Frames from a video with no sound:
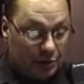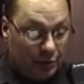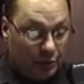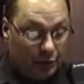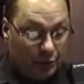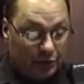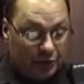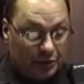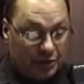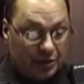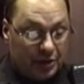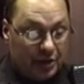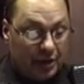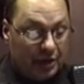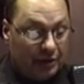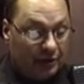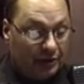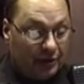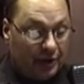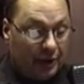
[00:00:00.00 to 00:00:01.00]
suppose
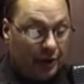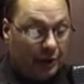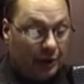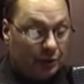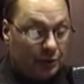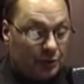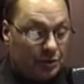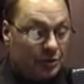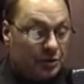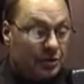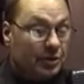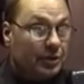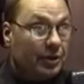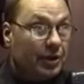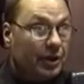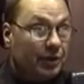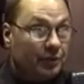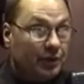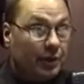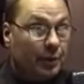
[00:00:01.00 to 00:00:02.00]
that if I was to
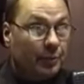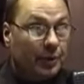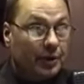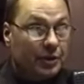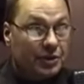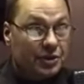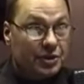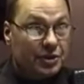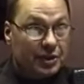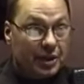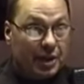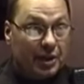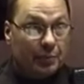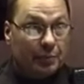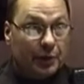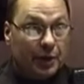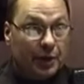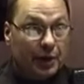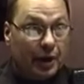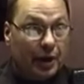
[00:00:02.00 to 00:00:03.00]
give him a
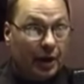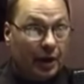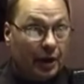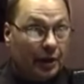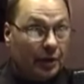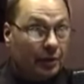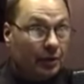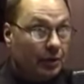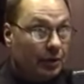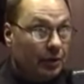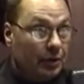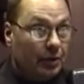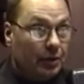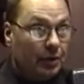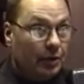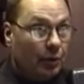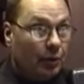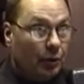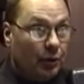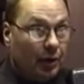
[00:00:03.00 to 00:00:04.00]
statement on
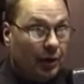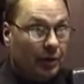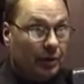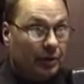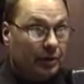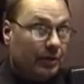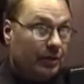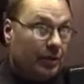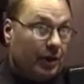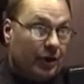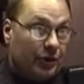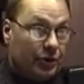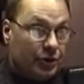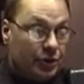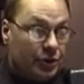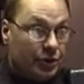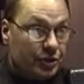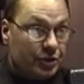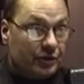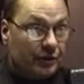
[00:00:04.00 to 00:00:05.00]
the
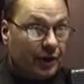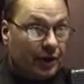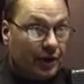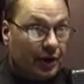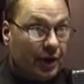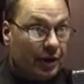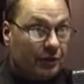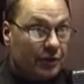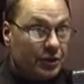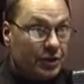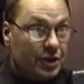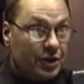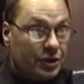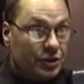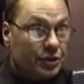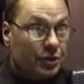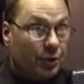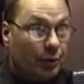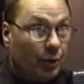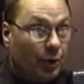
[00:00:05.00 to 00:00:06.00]
gist of our
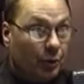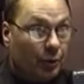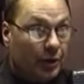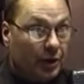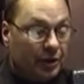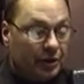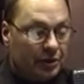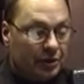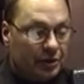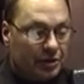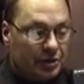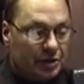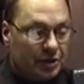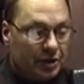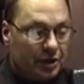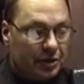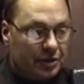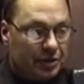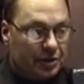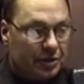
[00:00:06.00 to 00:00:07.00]
conversation or what we had
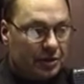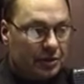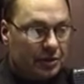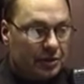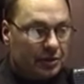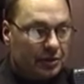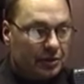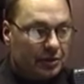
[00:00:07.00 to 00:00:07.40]
discussed.